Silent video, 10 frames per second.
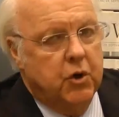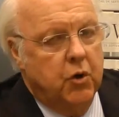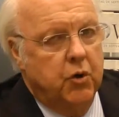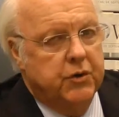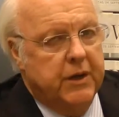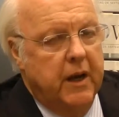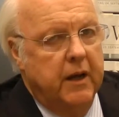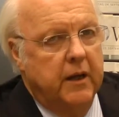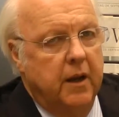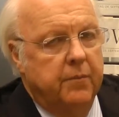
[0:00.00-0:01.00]
So you're
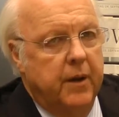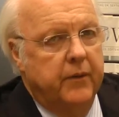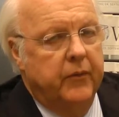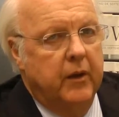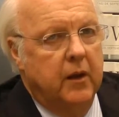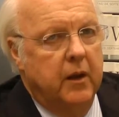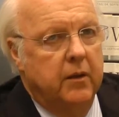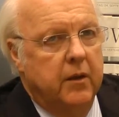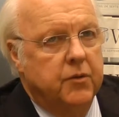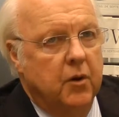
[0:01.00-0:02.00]
saying that basically
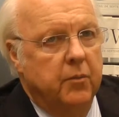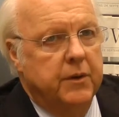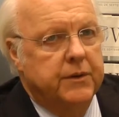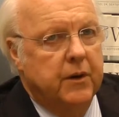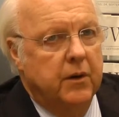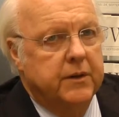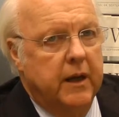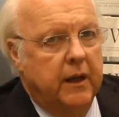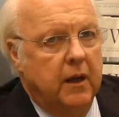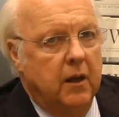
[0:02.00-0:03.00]
the Germans are
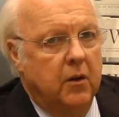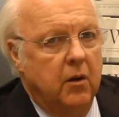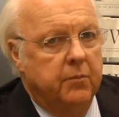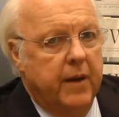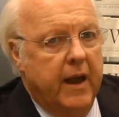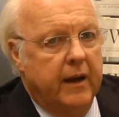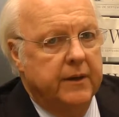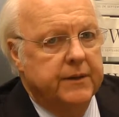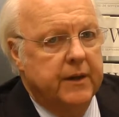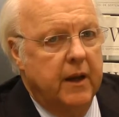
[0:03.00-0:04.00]
taking a look back
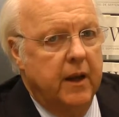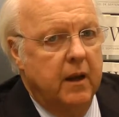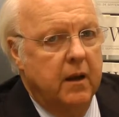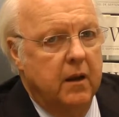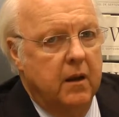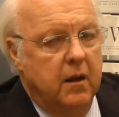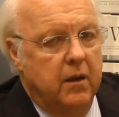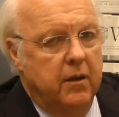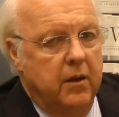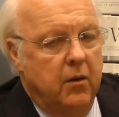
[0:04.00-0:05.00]
and saying
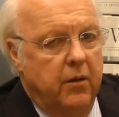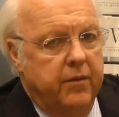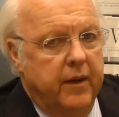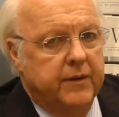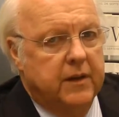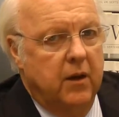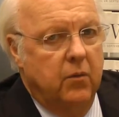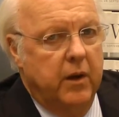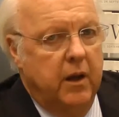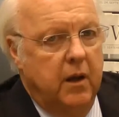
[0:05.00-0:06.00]
there are things that
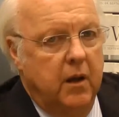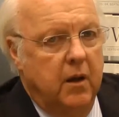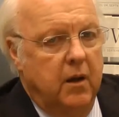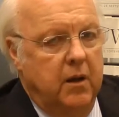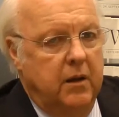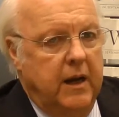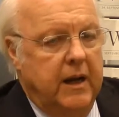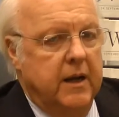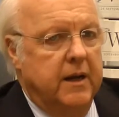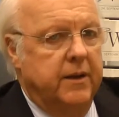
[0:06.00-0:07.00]
we
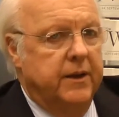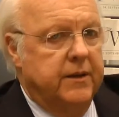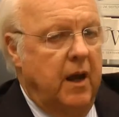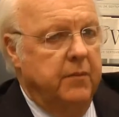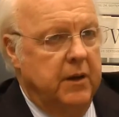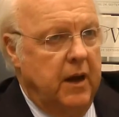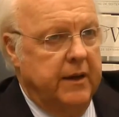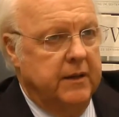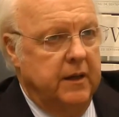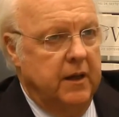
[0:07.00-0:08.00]
needed at the time in
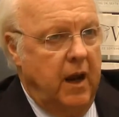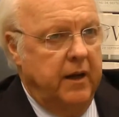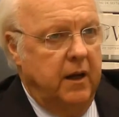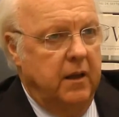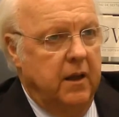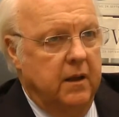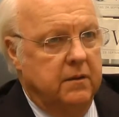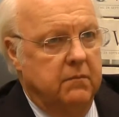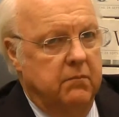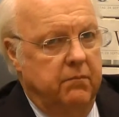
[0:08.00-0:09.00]
1990 that
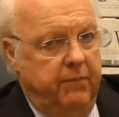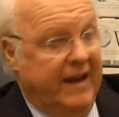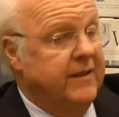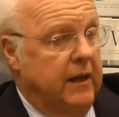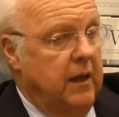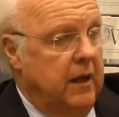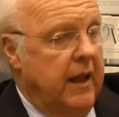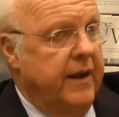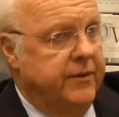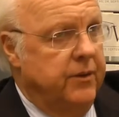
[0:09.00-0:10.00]
basically
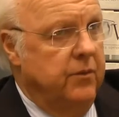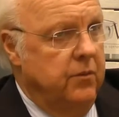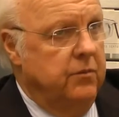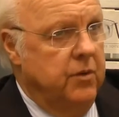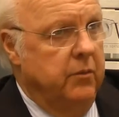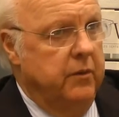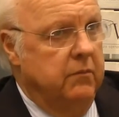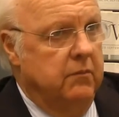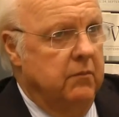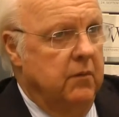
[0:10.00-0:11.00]
led to German
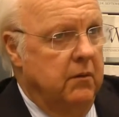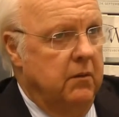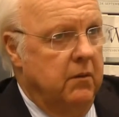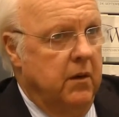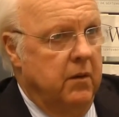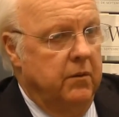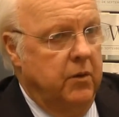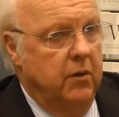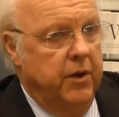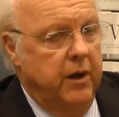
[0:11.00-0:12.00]

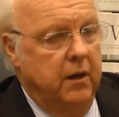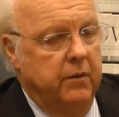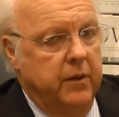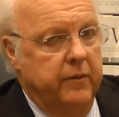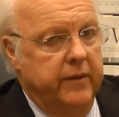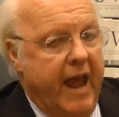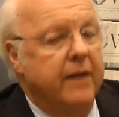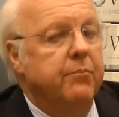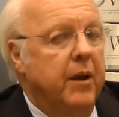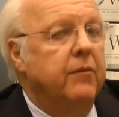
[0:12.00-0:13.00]
unity. I mean, it
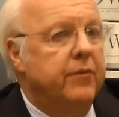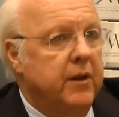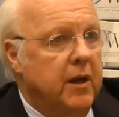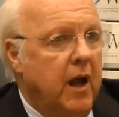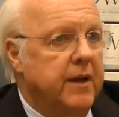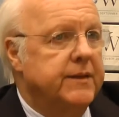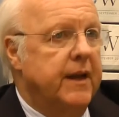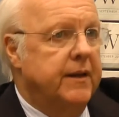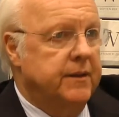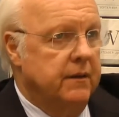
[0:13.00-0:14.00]
hadn't been for the United
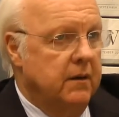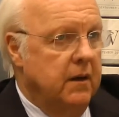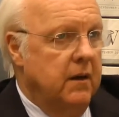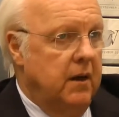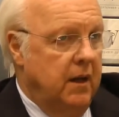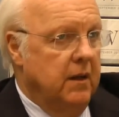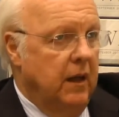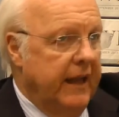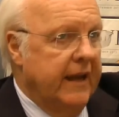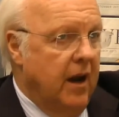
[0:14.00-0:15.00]
States and in the
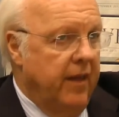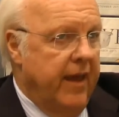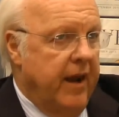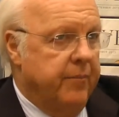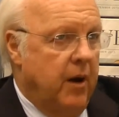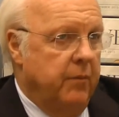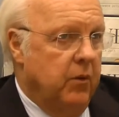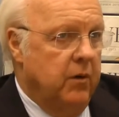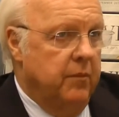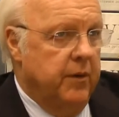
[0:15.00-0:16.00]
lead on that, it probably
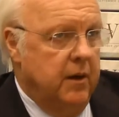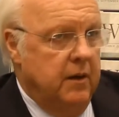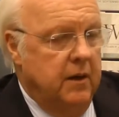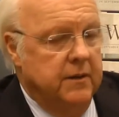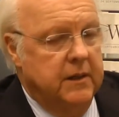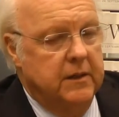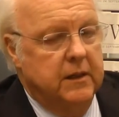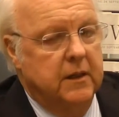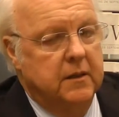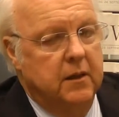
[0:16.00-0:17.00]
wouldn't have been as
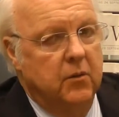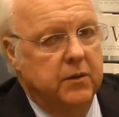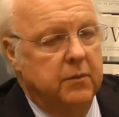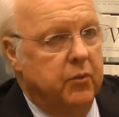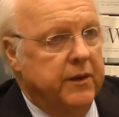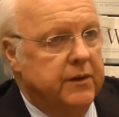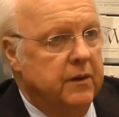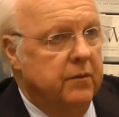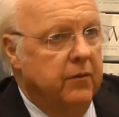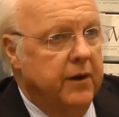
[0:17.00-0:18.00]
easy to deal with the Brits
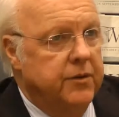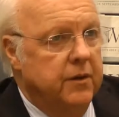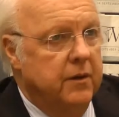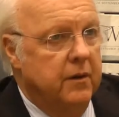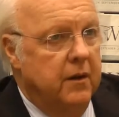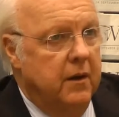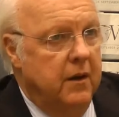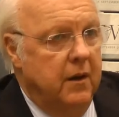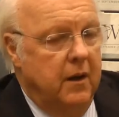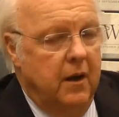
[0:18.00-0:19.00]
and the French and
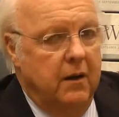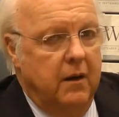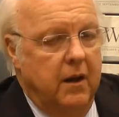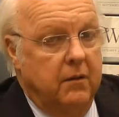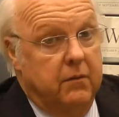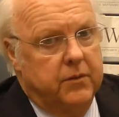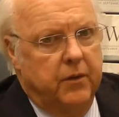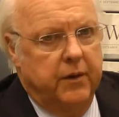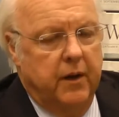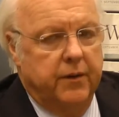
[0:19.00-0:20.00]

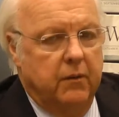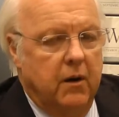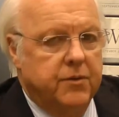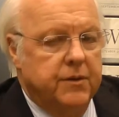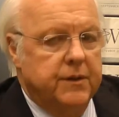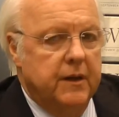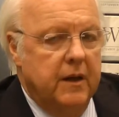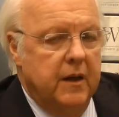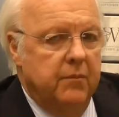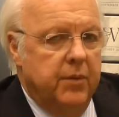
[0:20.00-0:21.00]
certainly not the Russians.
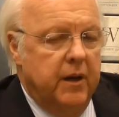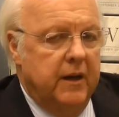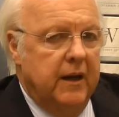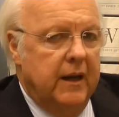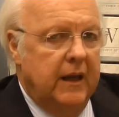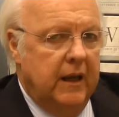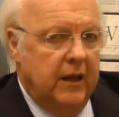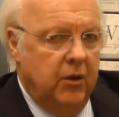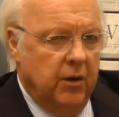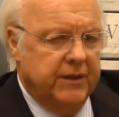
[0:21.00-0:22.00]
But
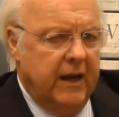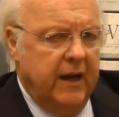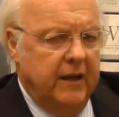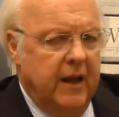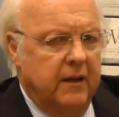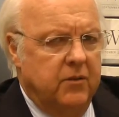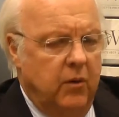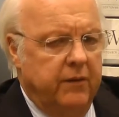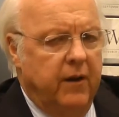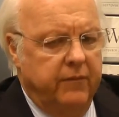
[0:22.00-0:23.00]
you're saying that
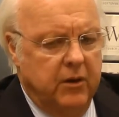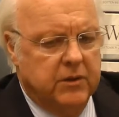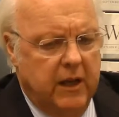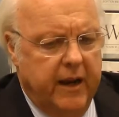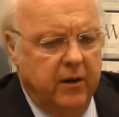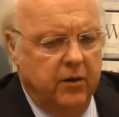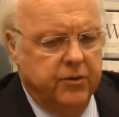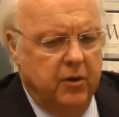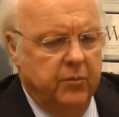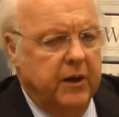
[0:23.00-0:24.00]
25 years later,
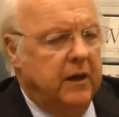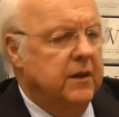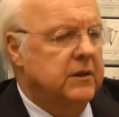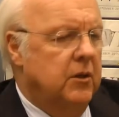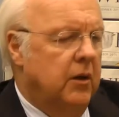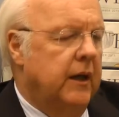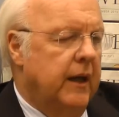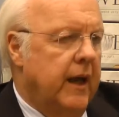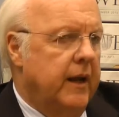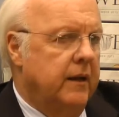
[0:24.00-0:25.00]
Germany is
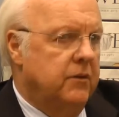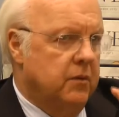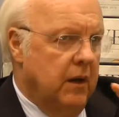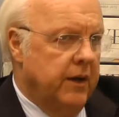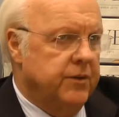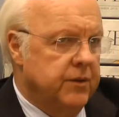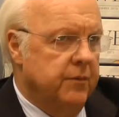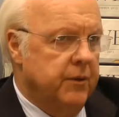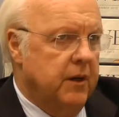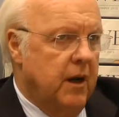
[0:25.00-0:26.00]
looking at its
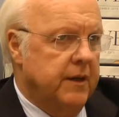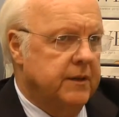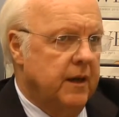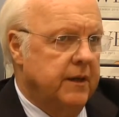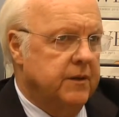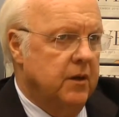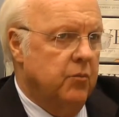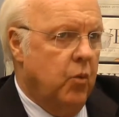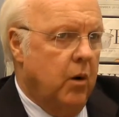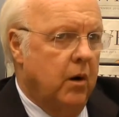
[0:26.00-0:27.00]
relationship with the United States in a
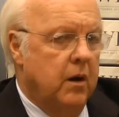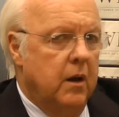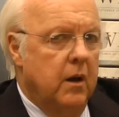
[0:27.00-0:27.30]
more,